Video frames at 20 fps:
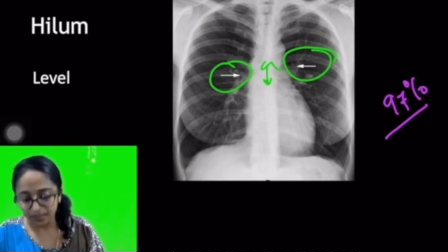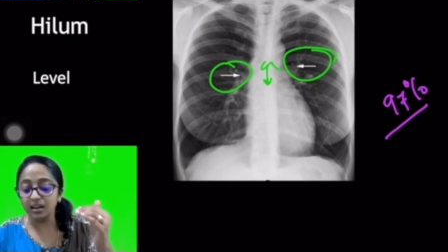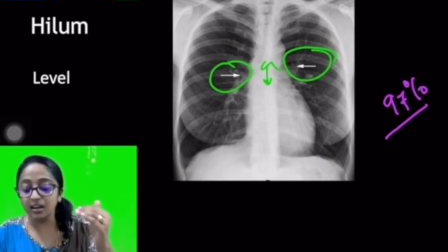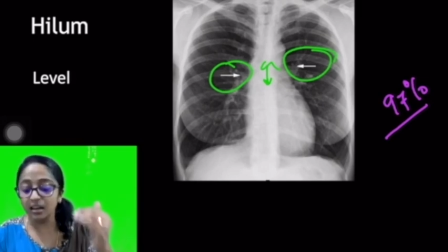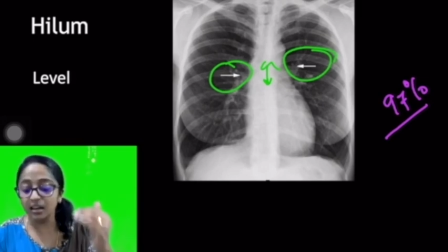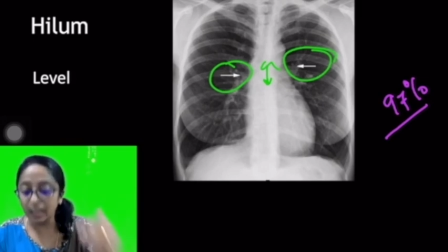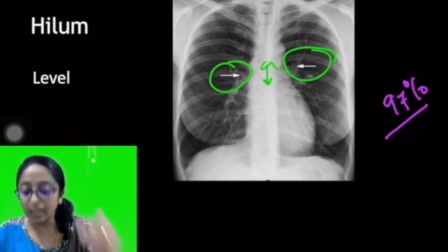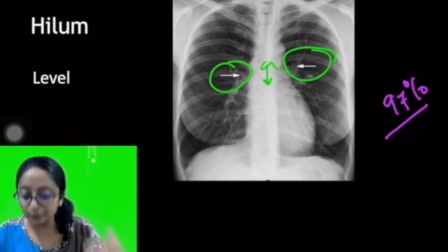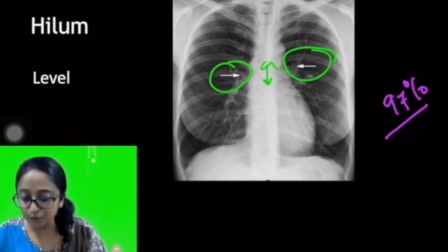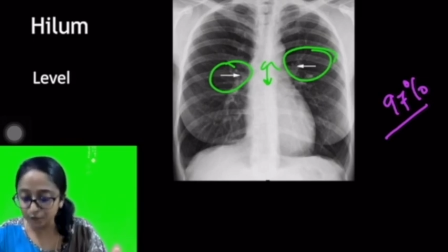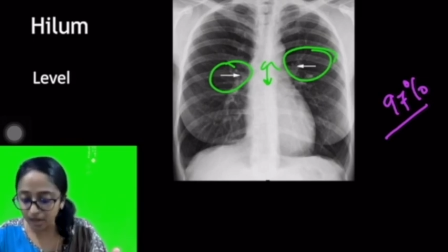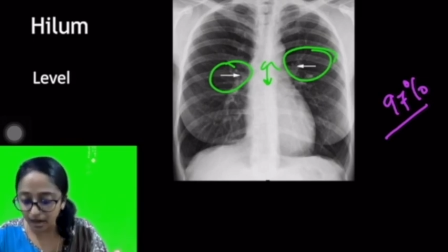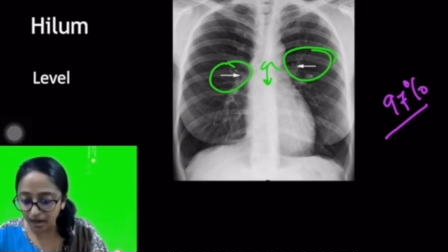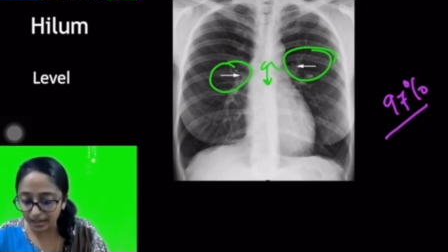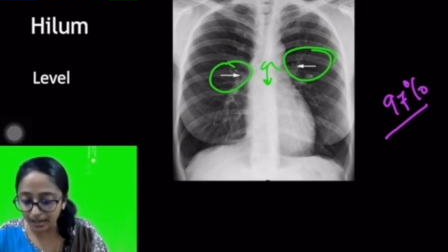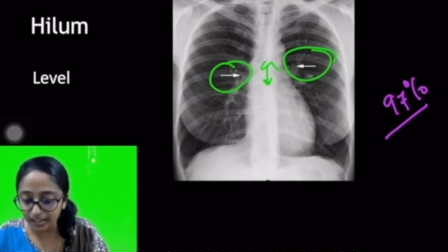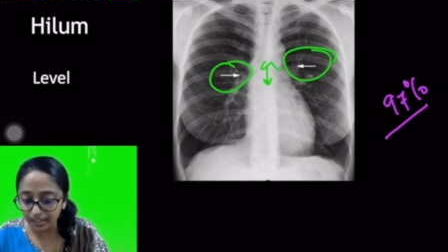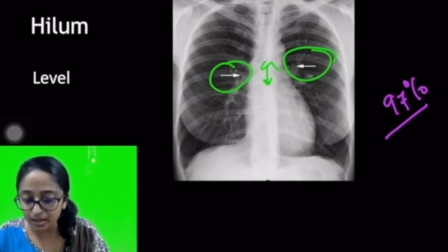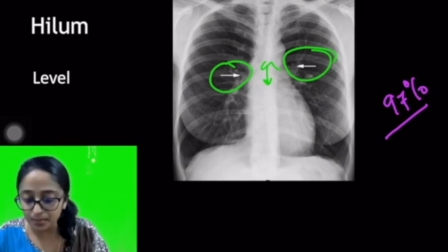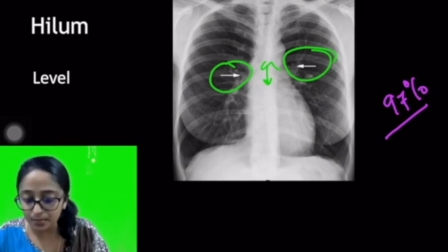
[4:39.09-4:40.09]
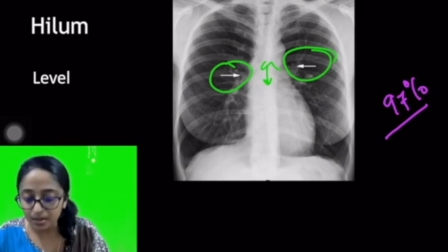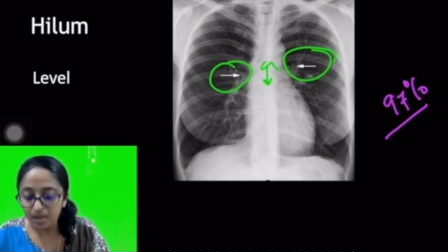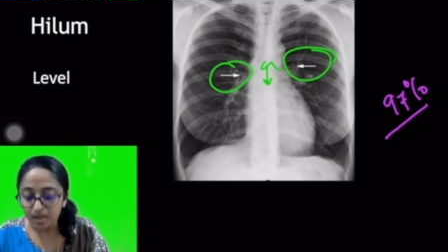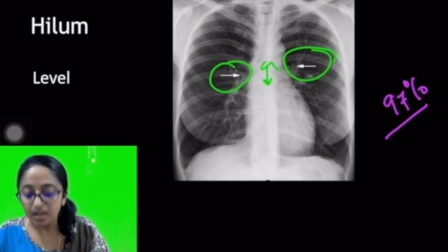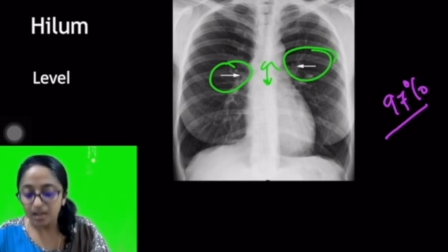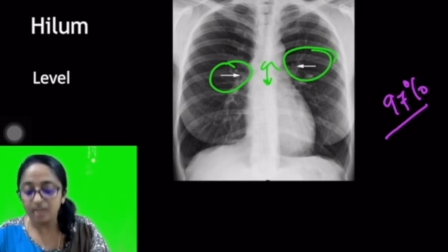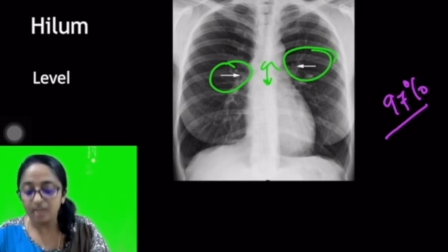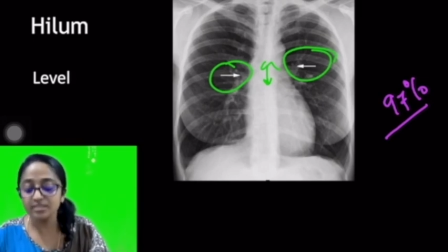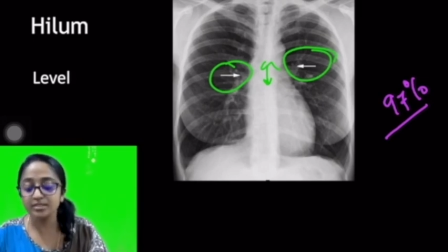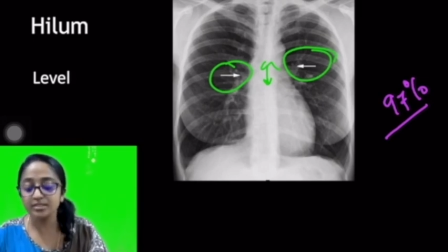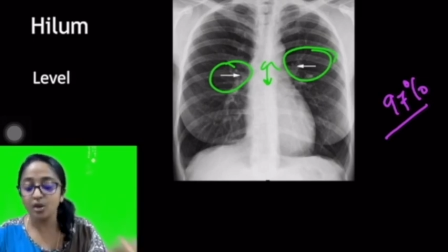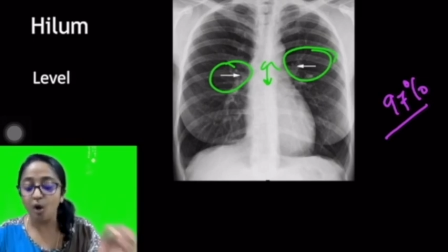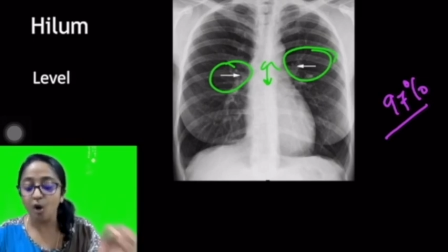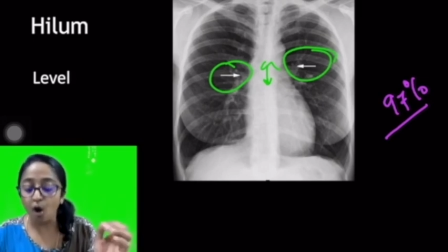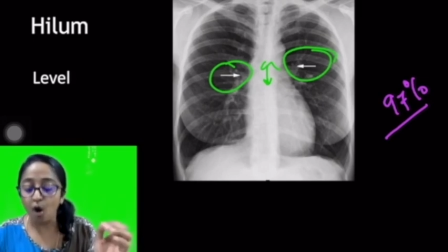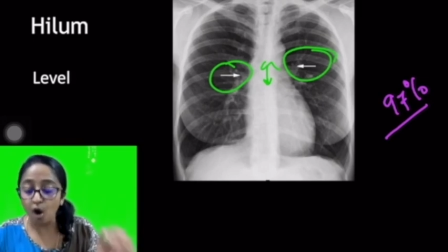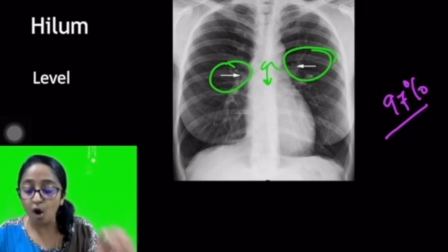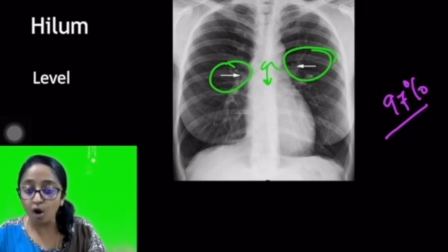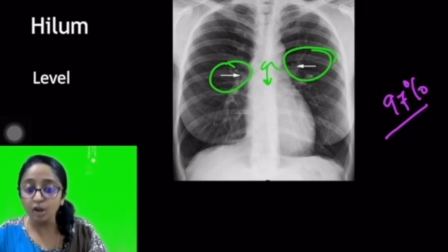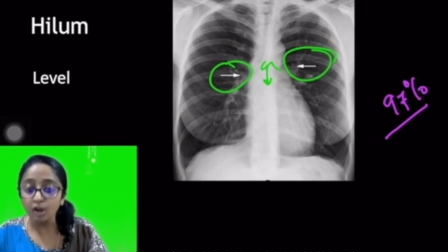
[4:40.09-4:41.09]
the left hilum is
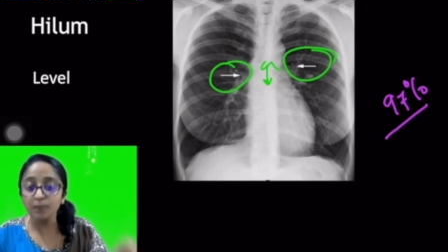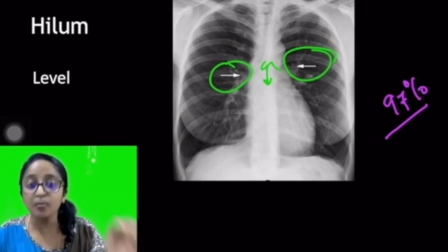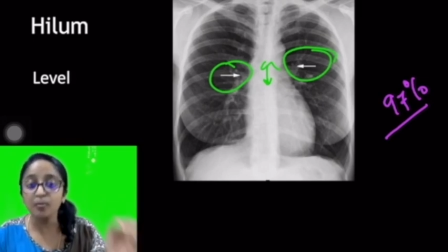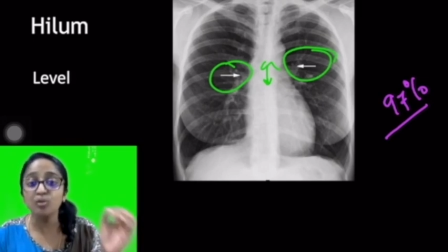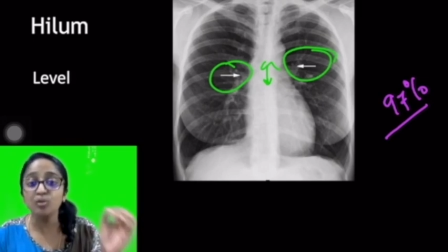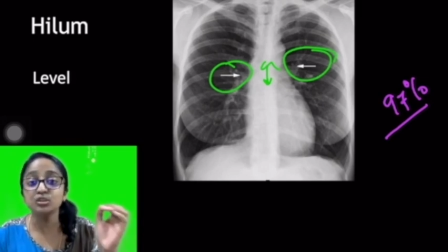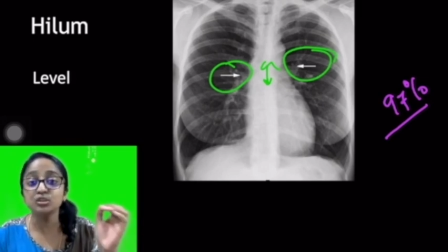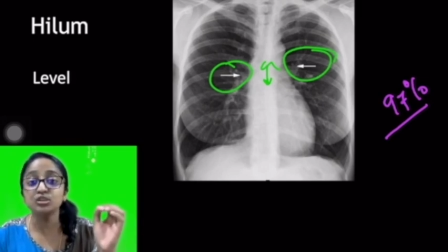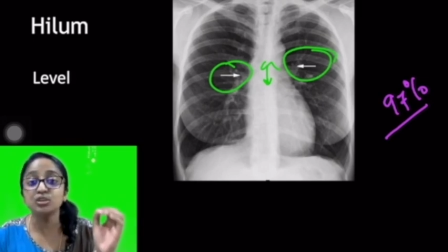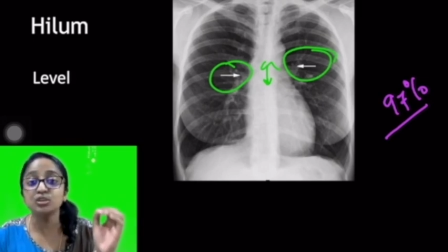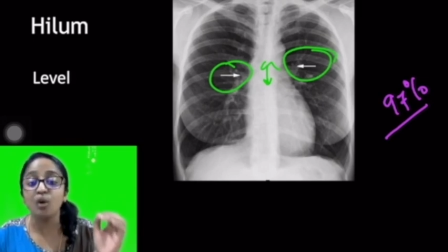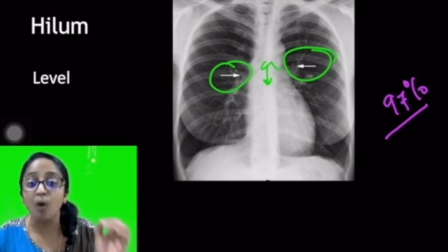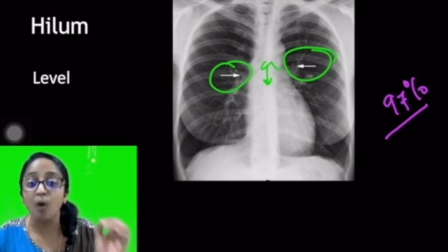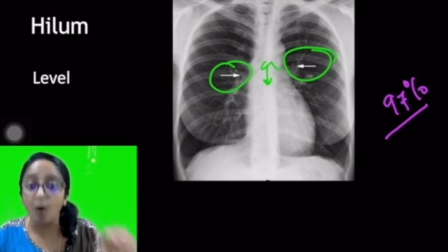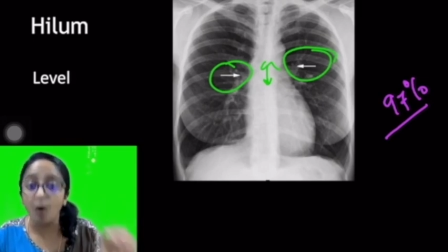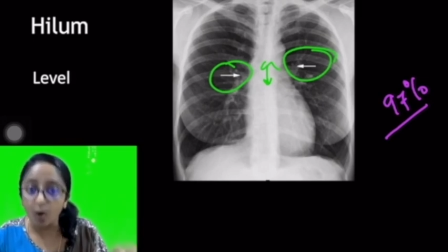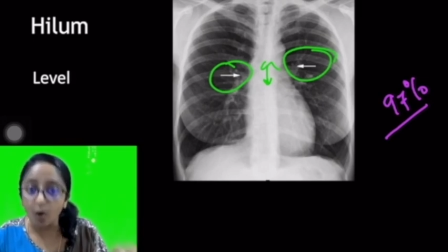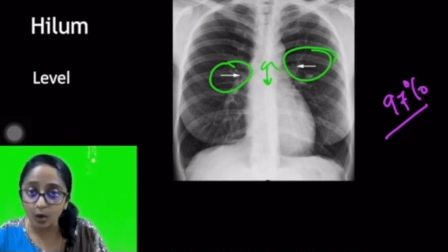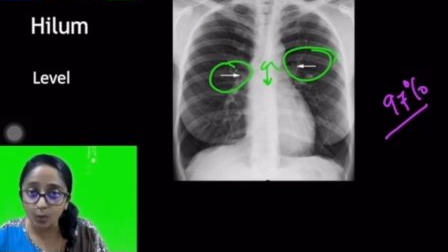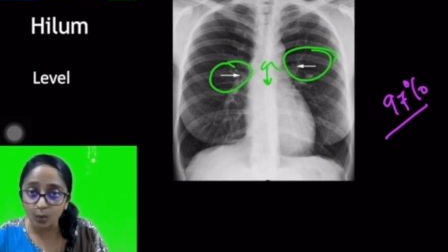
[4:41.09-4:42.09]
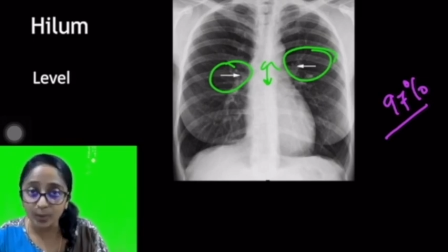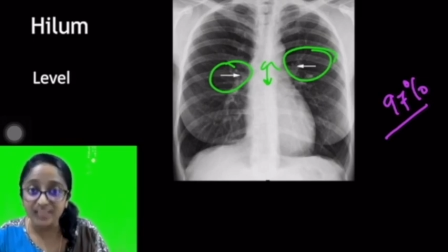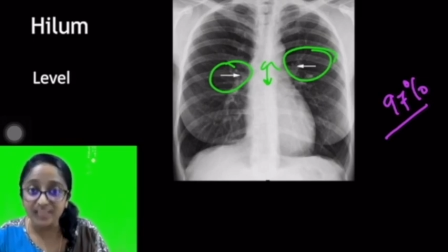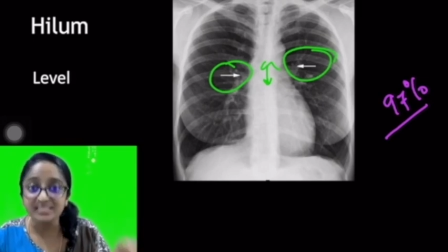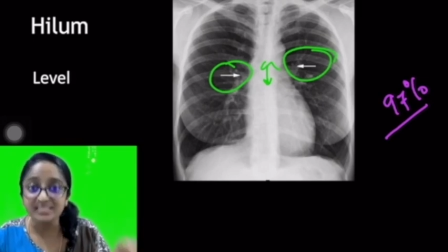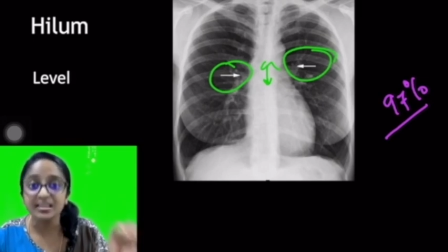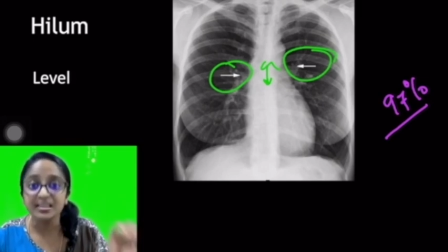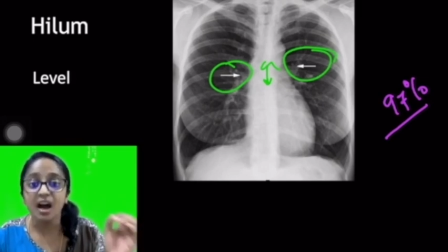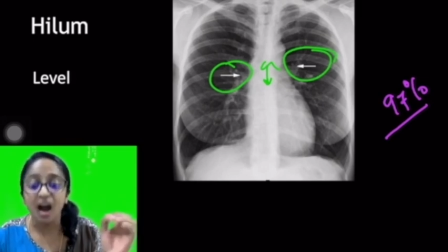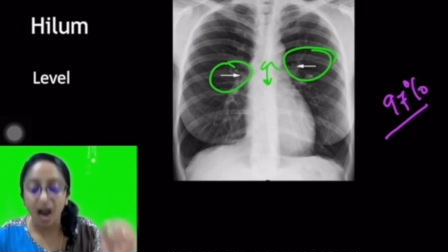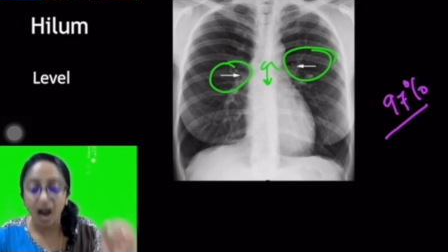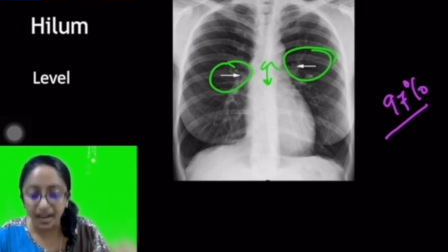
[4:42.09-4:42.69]
almost always